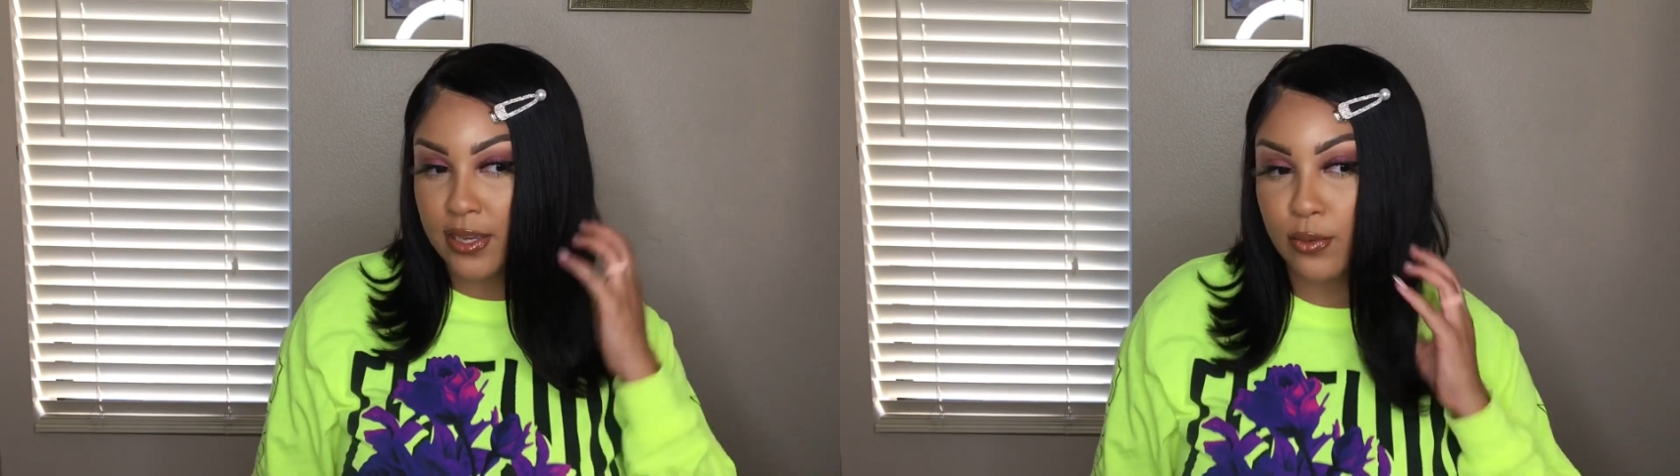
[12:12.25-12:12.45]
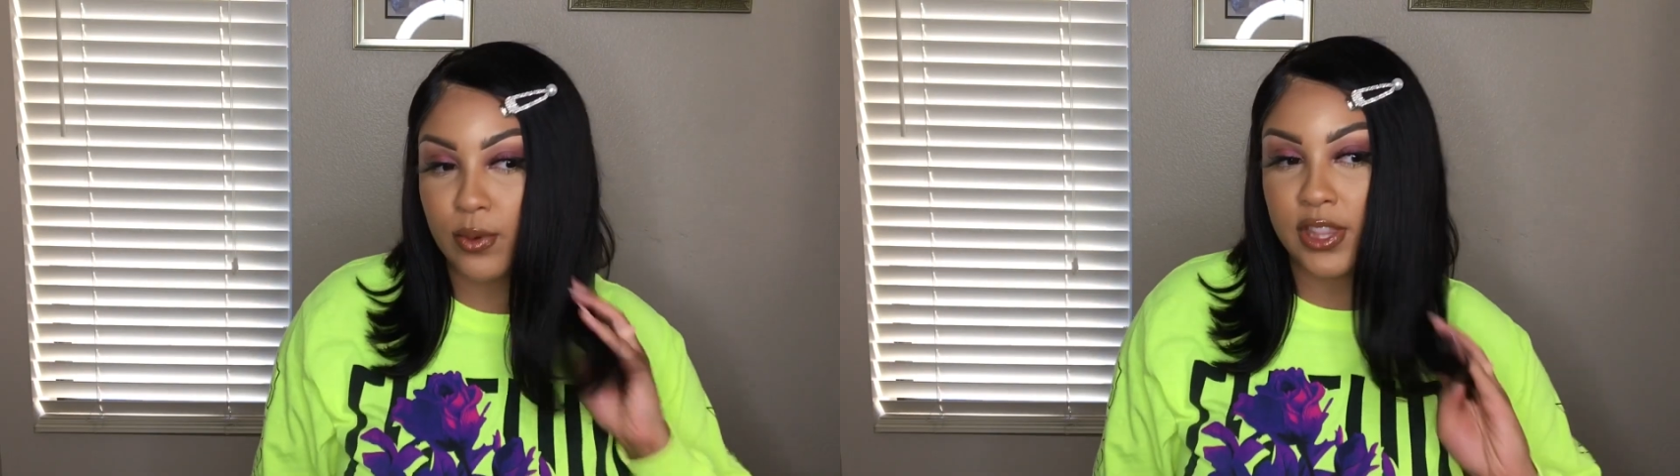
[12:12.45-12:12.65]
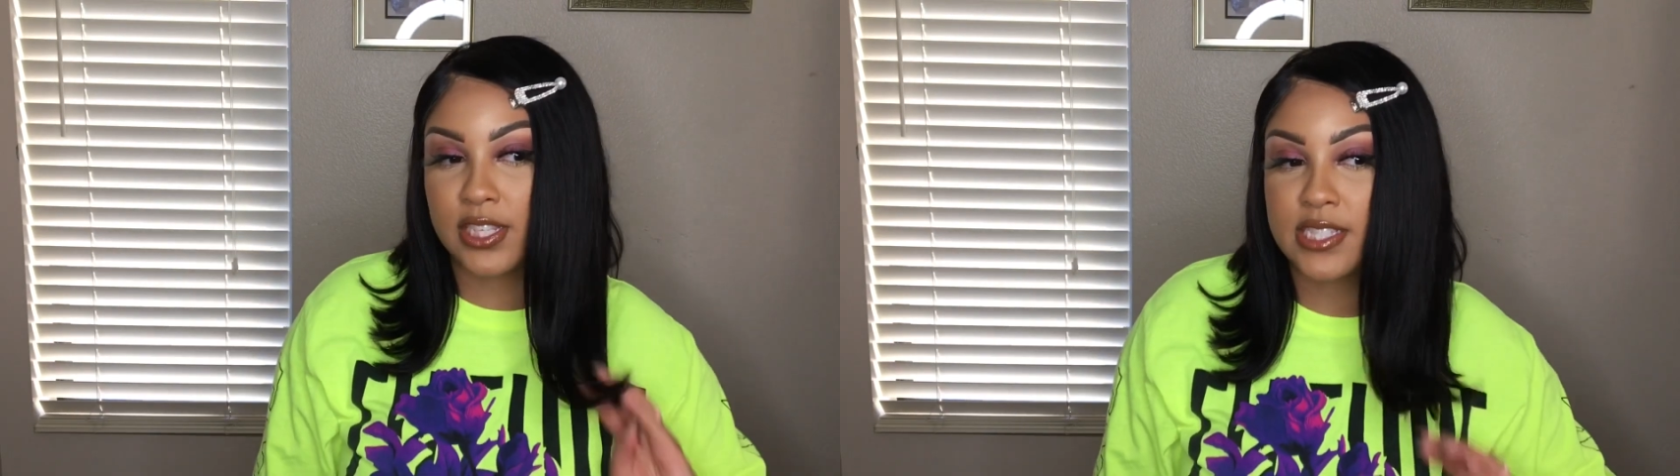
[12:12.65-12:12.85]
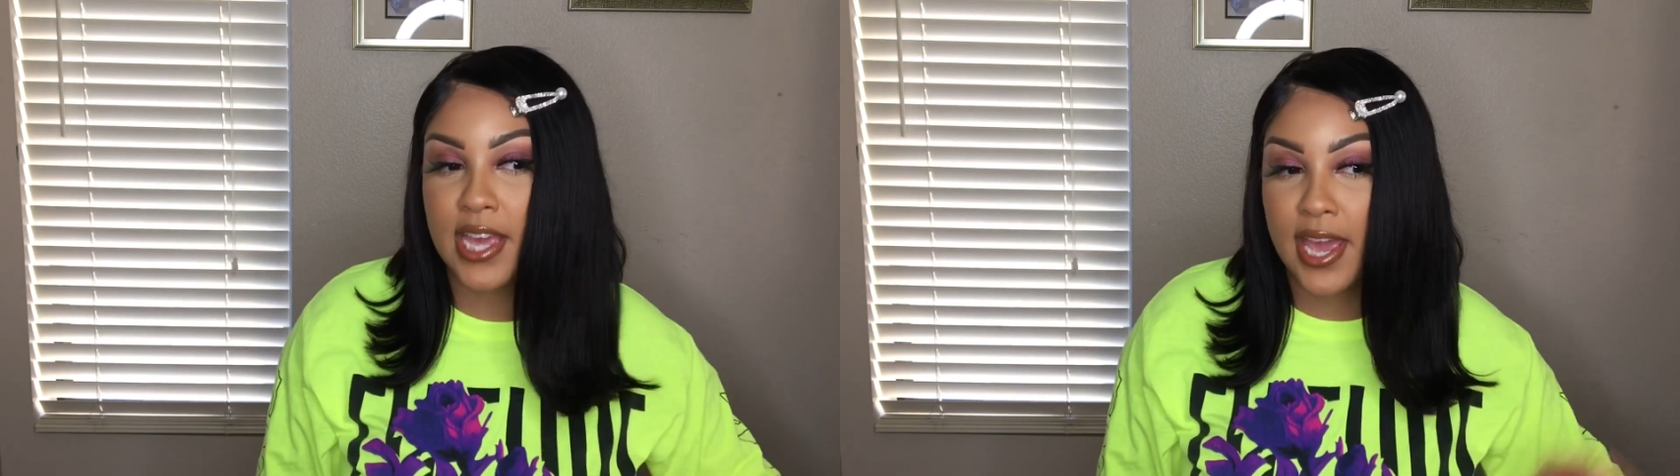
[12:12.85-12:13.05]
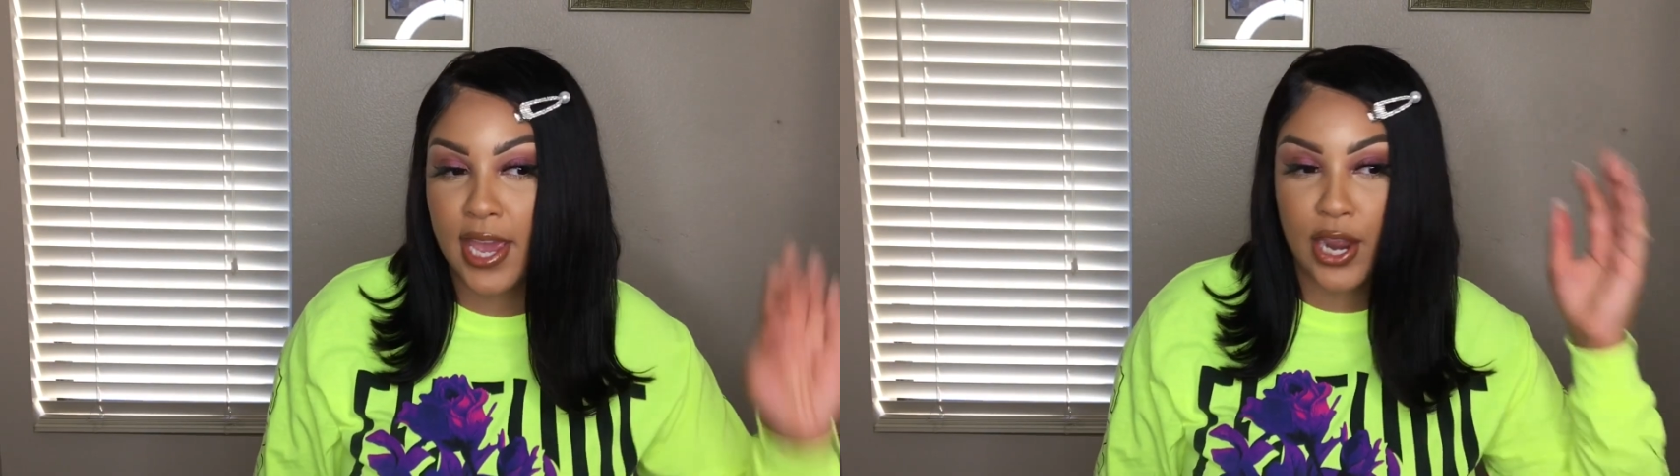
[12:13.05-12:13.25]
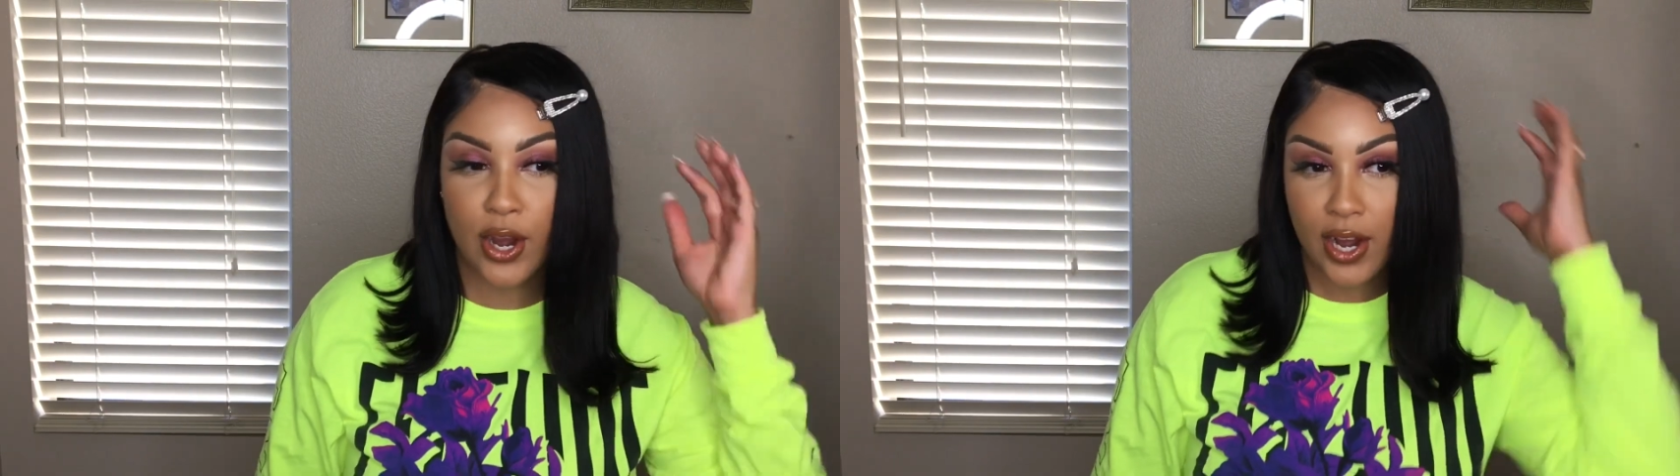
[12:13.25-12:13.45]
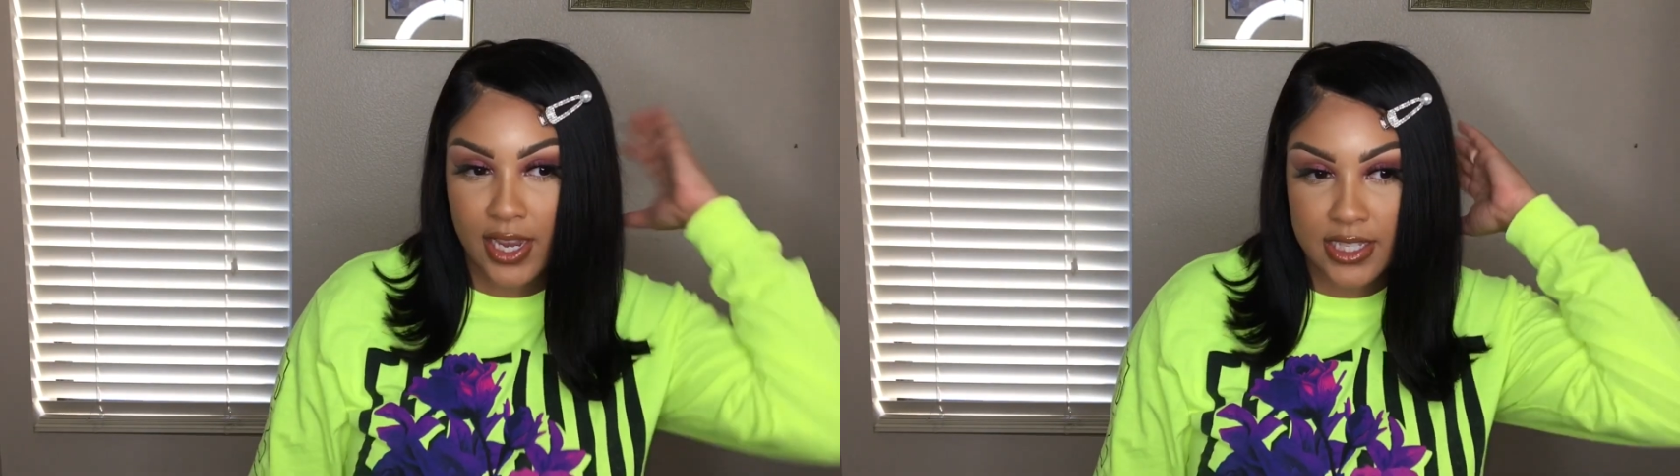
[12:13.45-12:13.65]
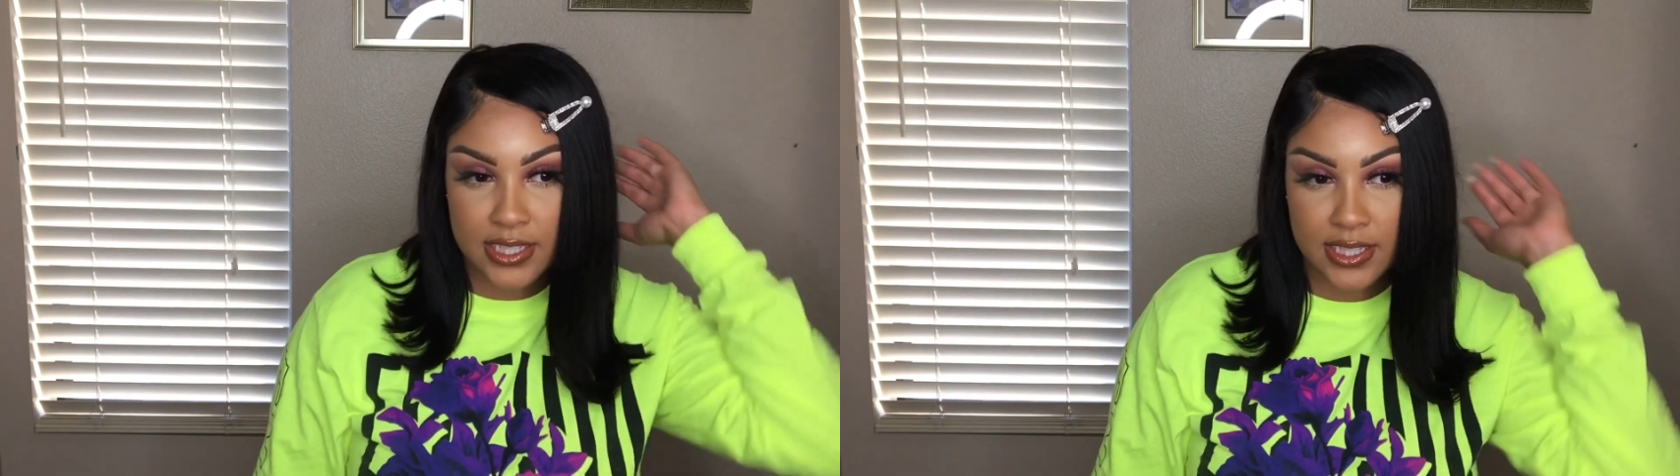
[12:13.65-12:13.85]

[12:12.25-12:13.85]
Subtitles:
what this hair is